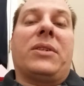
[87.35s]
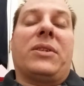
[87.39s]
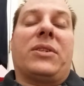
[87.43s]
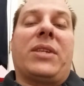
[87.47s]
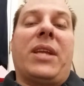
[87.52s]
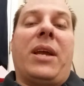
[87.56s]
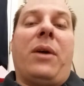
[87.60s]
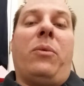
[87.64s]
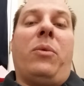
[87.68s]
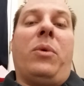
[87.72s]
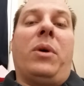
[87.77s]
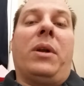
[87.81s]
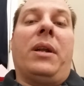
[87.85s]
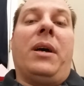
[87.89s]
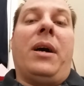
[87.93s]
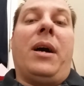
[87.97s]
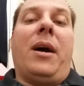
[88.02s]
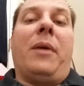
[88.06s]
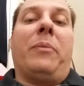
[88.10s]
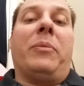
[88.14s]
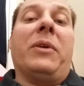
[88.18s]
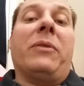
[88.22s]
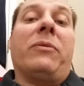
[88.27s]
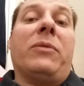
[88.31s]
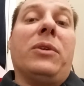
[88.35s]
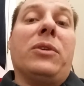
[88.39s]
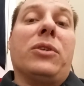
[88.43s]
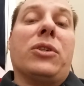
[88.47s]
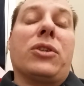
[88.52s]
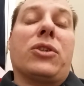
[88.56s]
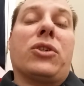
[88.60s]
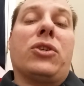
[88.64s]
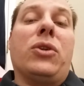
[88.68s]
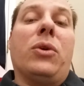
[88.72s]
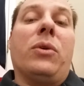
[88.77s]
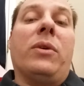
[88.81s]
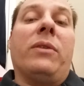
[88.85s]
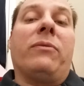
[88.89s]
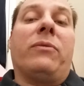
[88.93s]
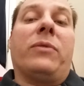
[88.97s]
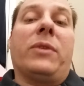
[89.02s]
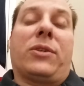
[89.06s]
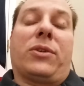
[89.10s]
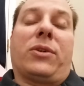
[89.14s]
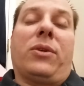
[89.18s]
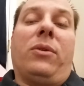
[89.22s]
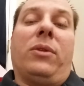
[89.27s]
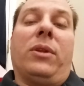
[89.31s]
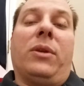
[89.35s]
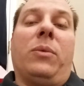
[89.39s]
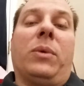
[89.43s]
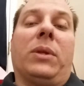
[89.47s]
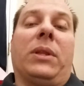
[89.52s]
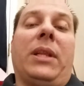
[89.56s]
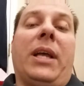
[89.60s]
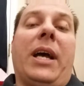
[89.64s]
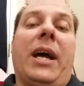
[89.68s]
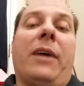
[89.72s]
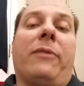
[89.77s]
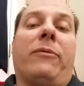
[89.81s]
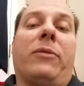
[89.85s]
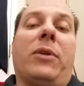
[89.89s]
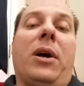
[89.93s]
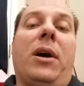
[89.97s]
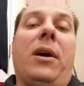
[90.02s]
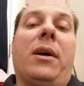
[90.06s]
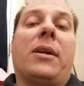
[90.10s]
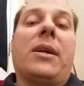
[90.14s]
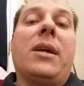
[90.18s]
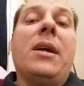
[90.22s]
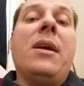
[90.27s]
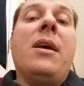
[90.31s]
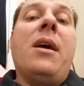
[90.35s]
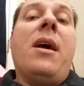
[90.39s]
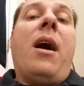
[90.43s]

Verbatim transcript: to set one up if you're just doing fish only with live rock